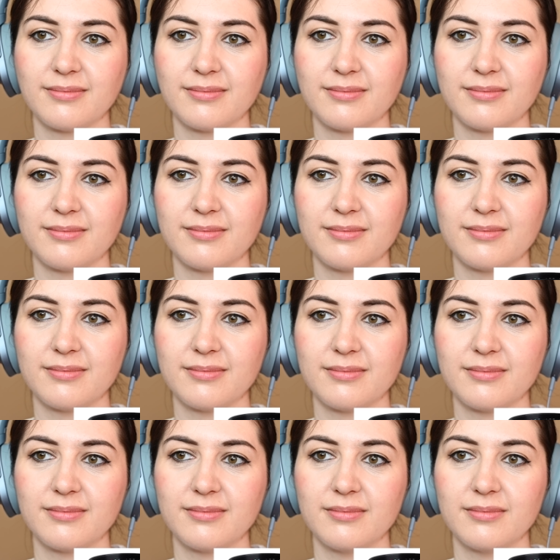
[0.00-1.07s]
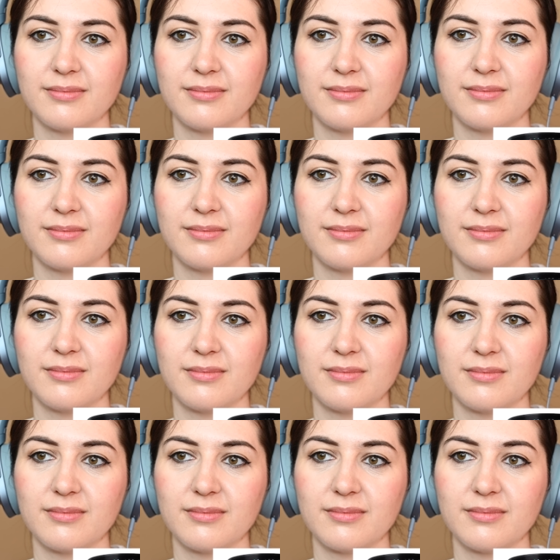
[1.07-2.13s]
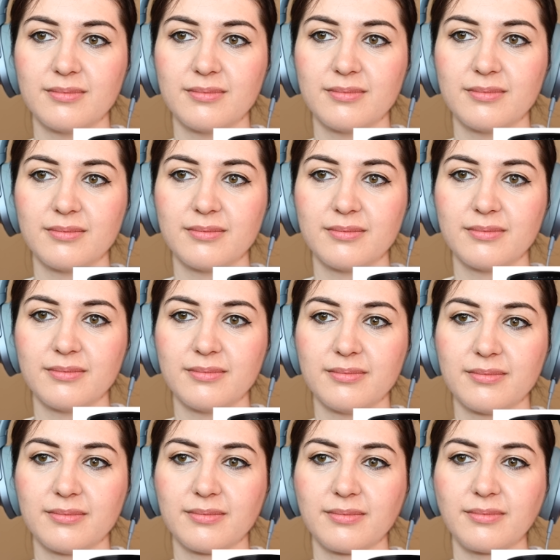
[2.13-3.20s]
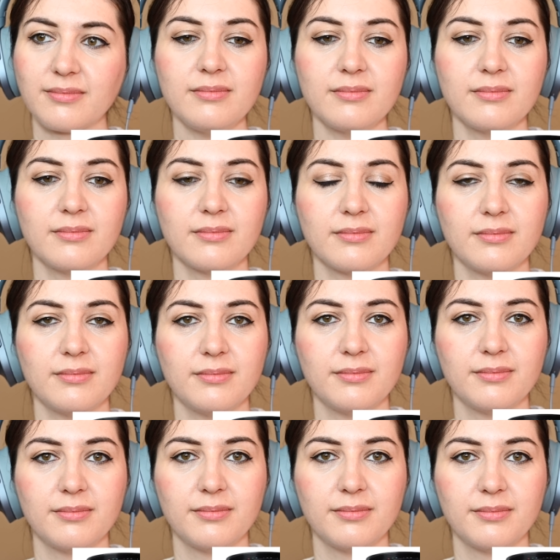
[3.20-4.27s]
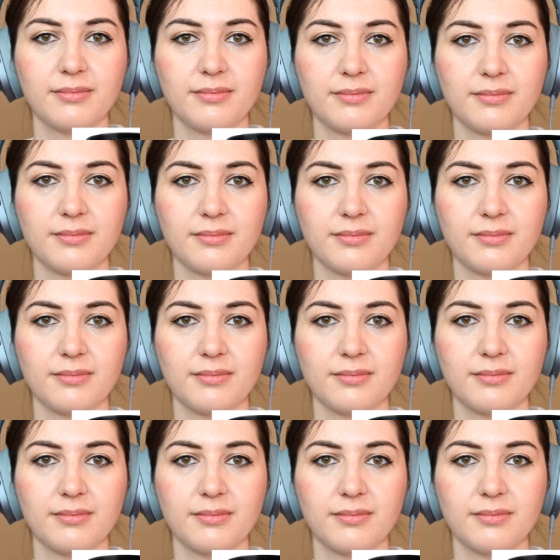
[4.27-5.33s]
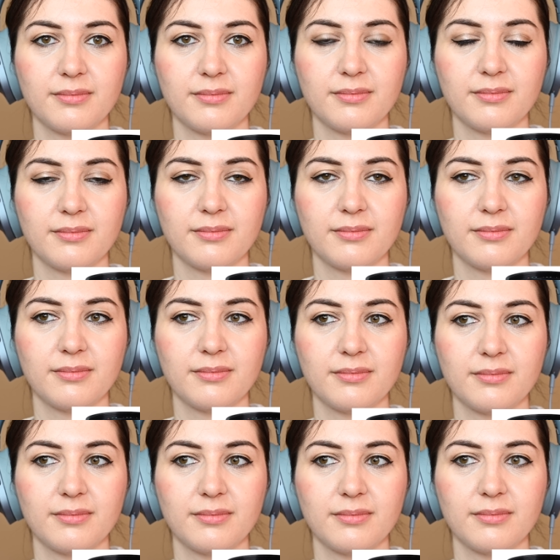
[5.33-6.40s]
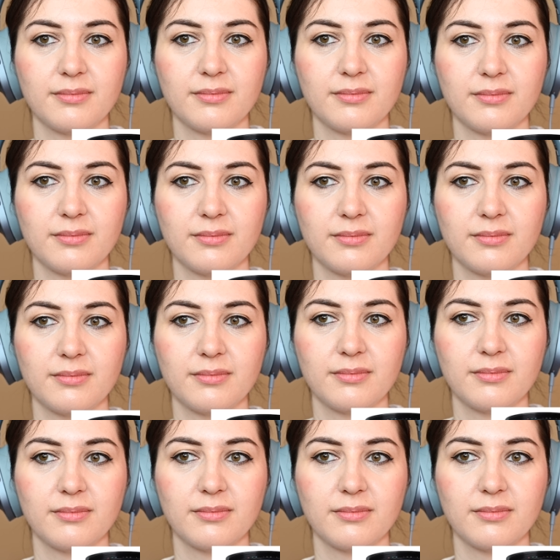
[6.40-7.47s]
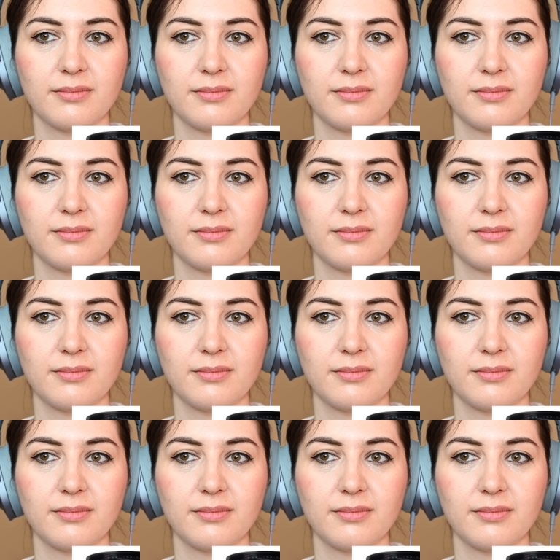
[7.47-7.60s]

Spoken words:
(silent)